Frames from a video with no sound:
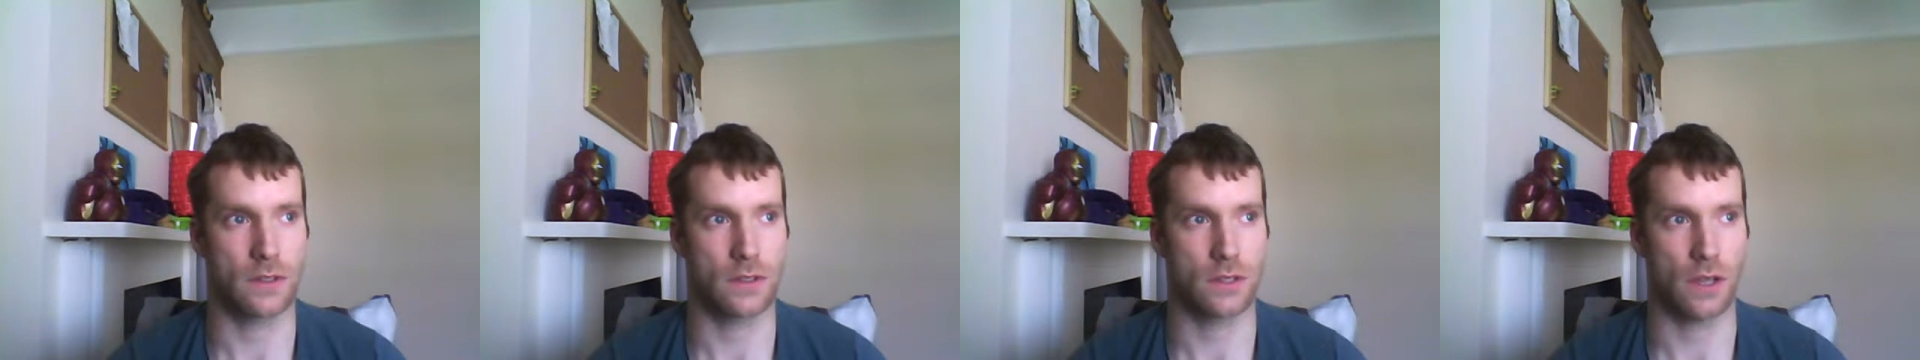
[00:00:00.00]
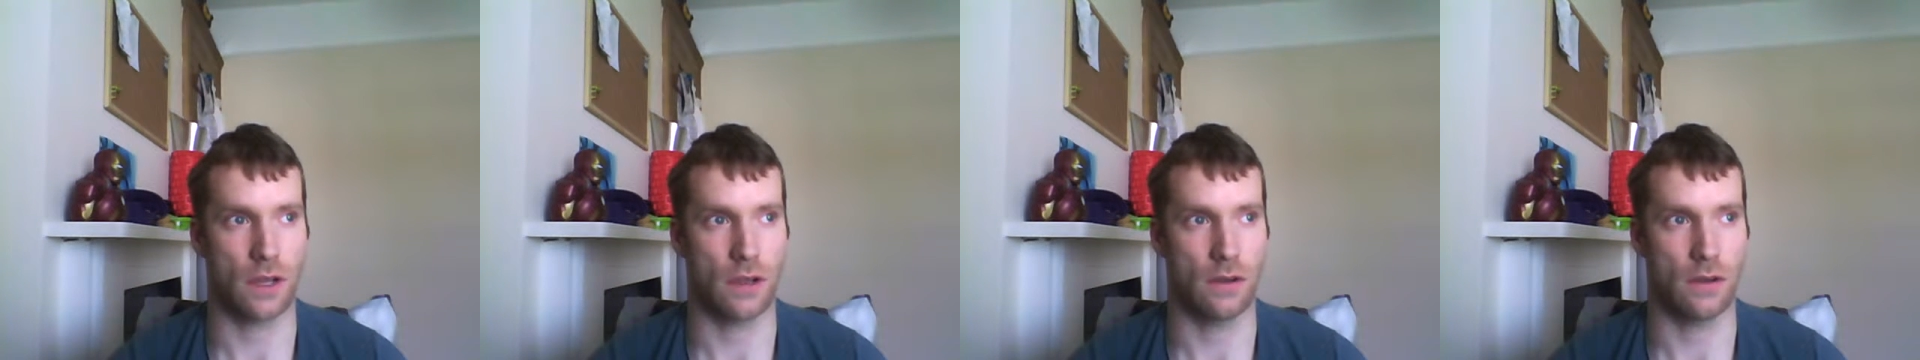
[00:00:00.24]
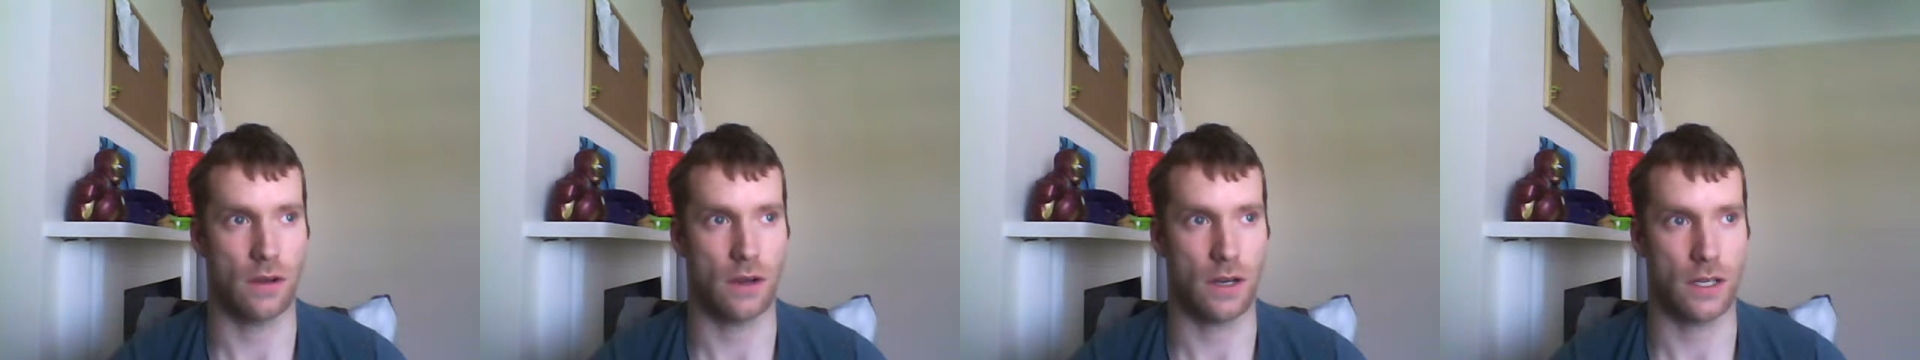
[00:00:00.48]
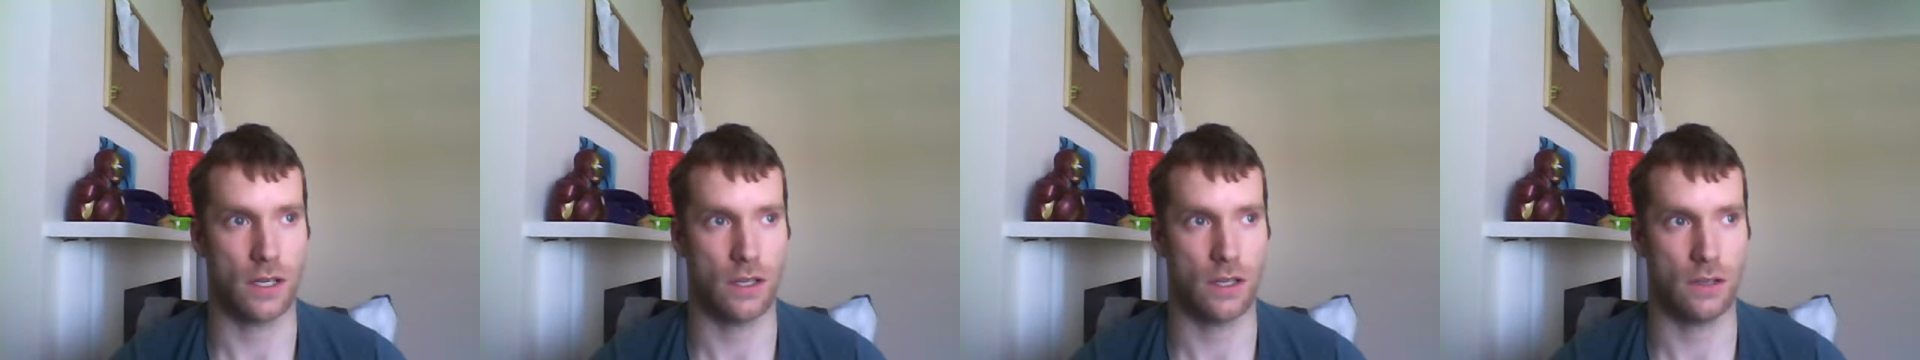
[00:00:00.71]
So
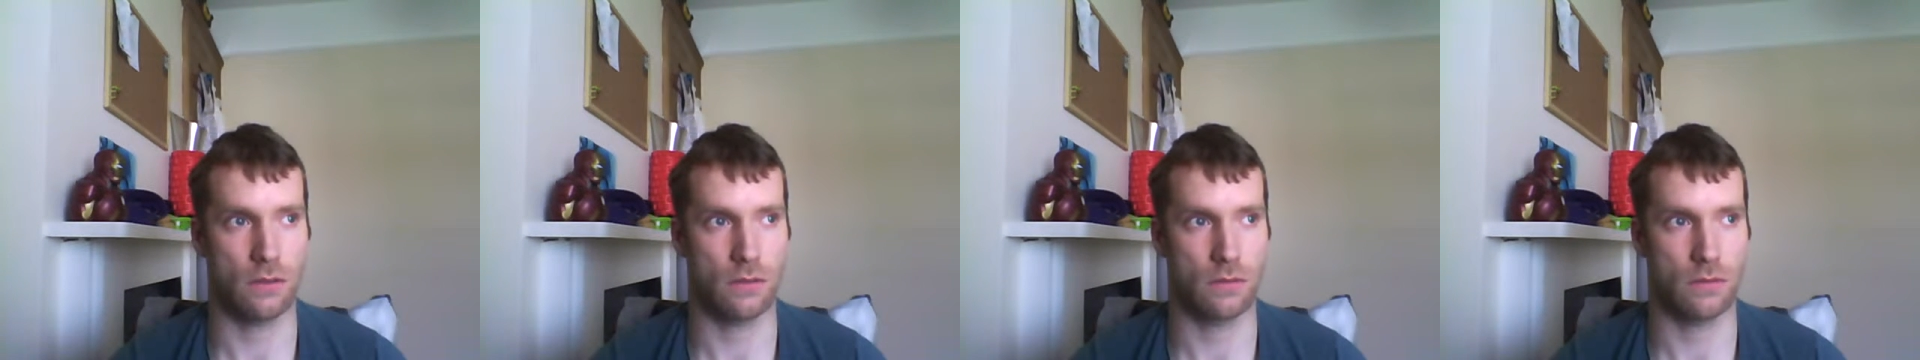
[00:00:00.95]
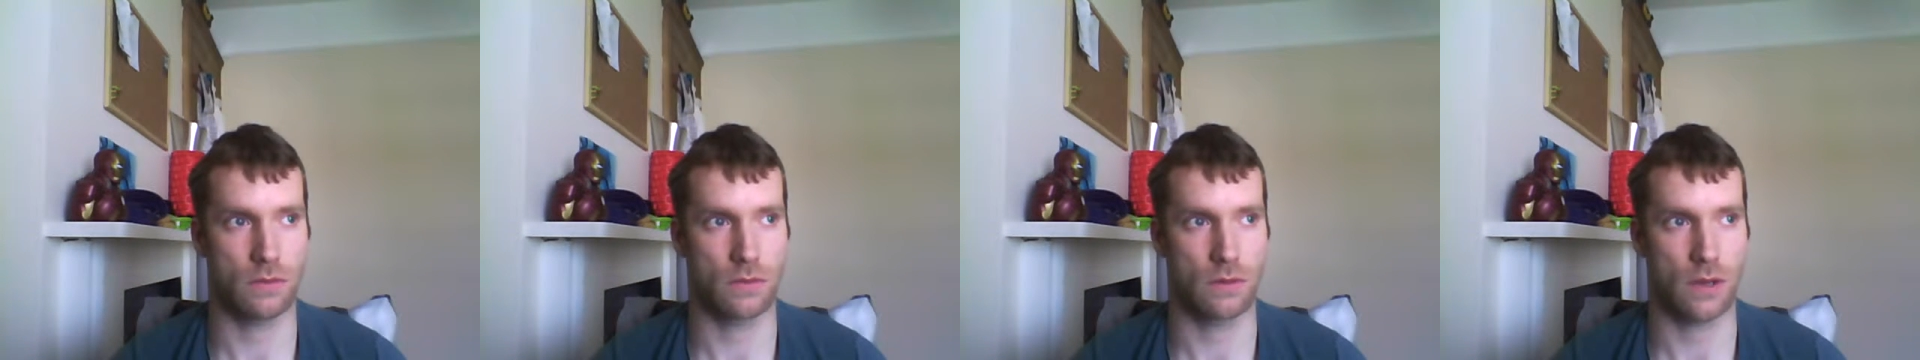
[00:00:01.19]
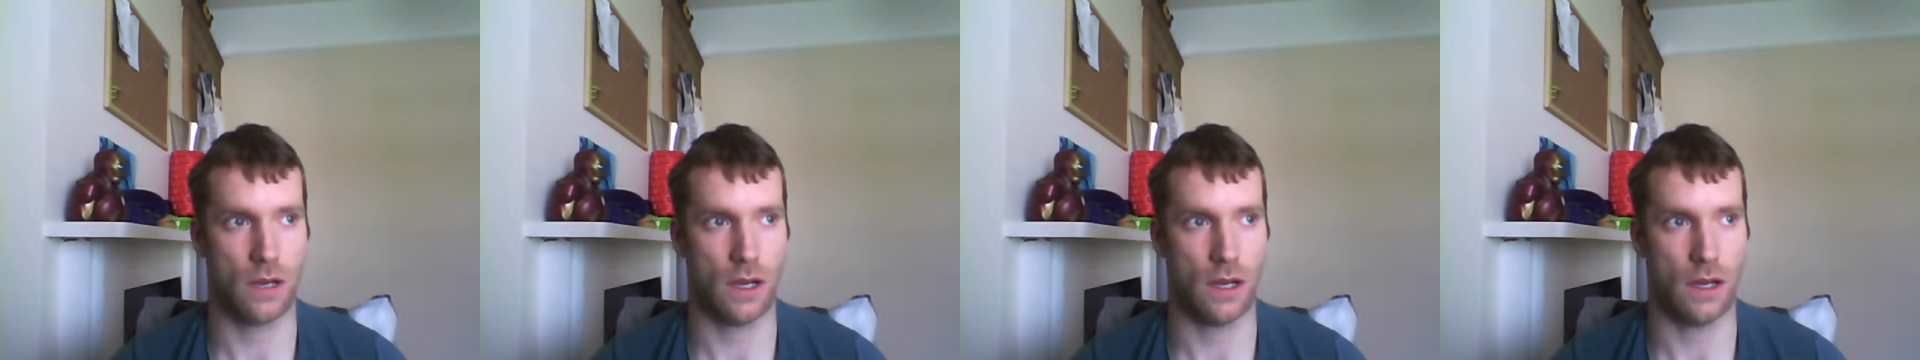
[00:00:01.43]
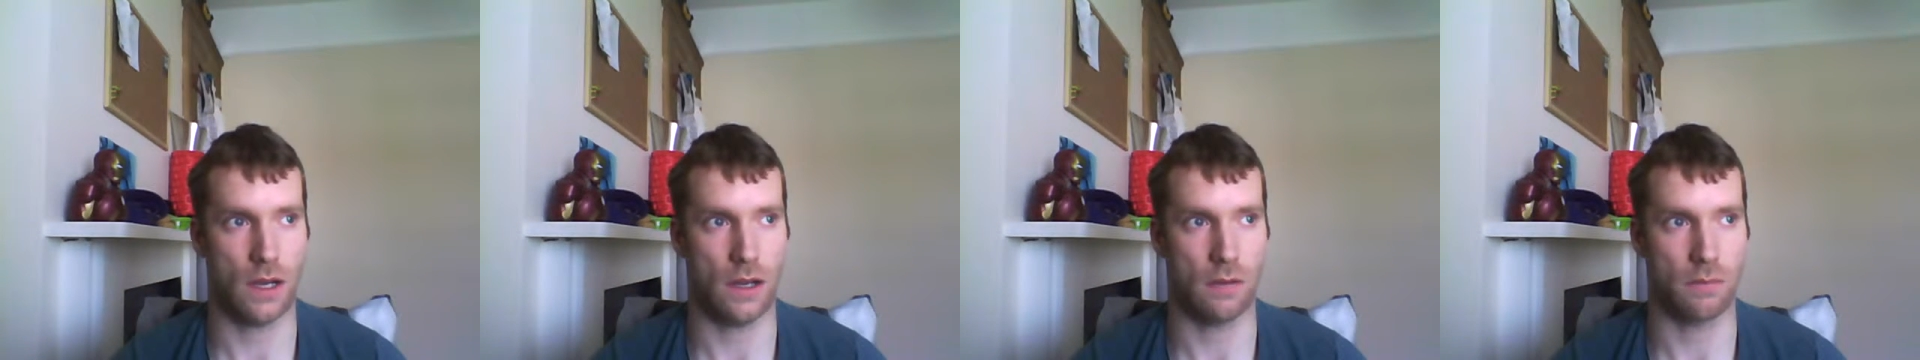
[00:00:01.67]
I knew,
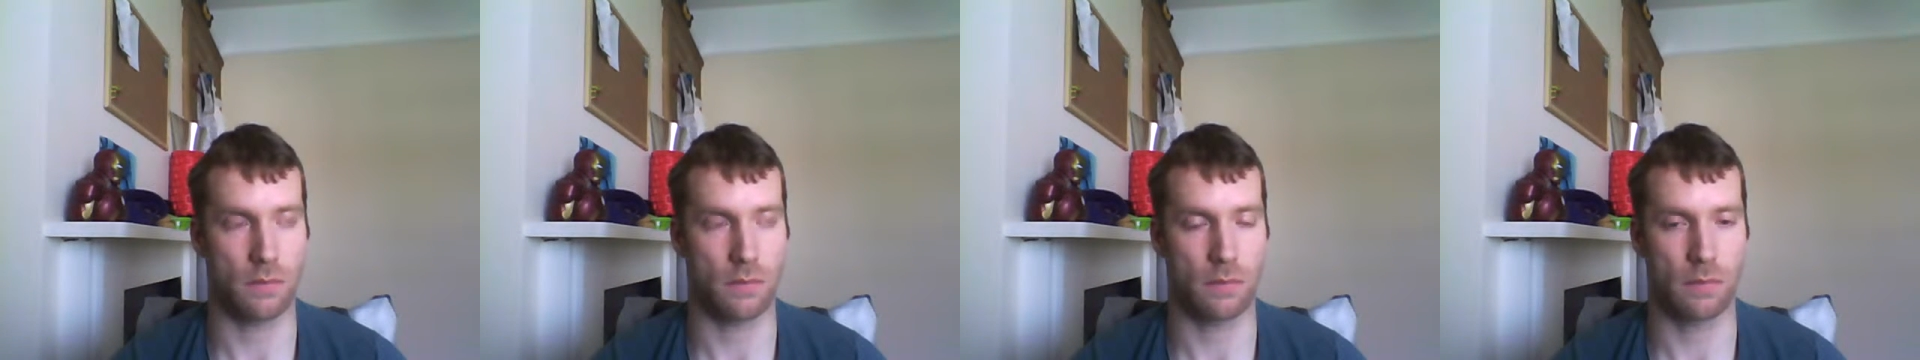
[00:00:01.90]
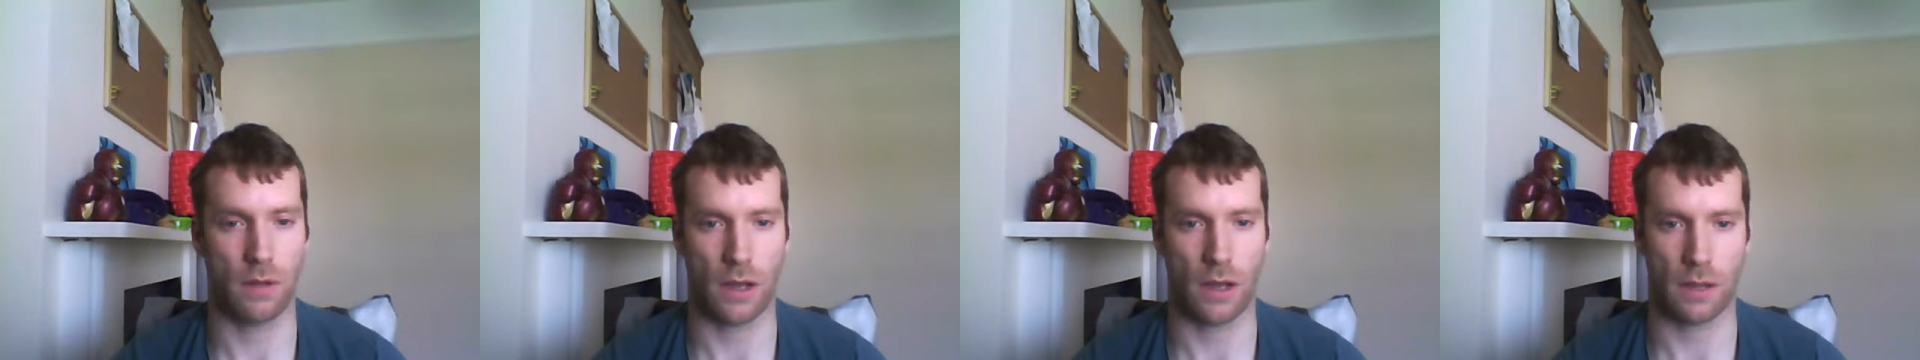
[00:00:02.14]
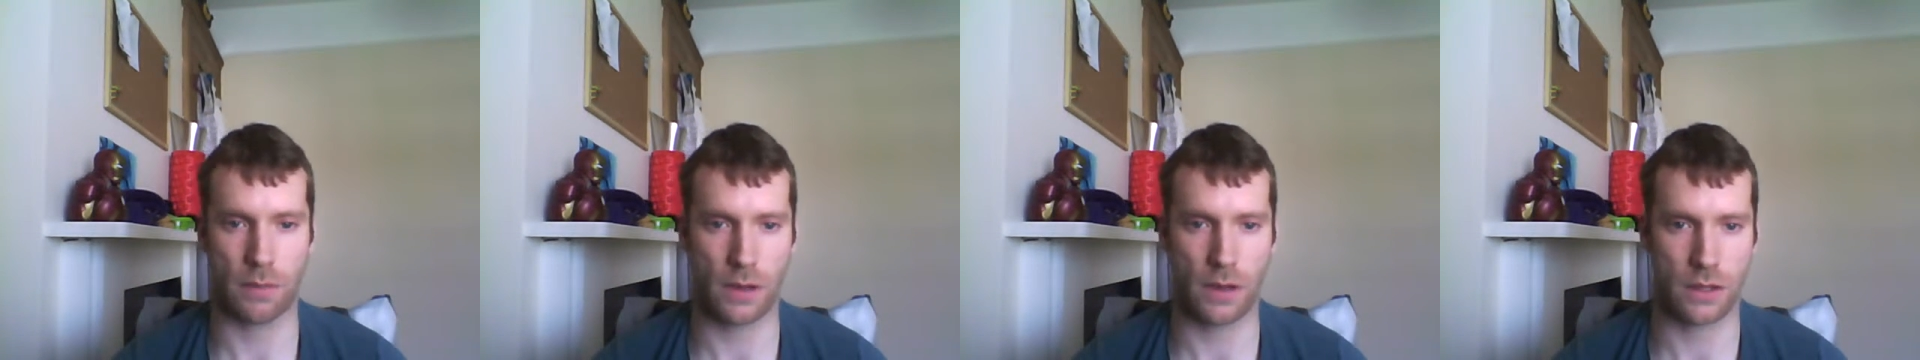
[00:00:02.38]
like